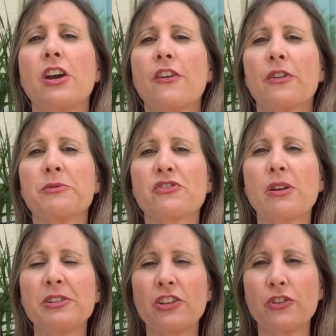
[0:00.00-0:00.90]
from
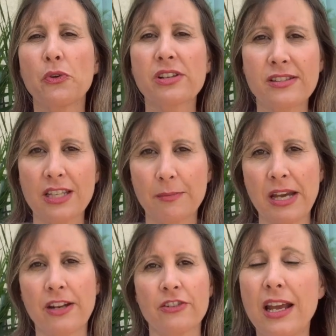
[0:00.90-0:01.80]
disrupting your sleep
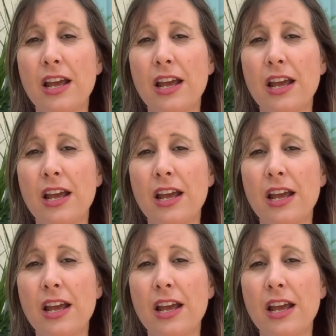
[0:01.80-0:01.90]
patterns,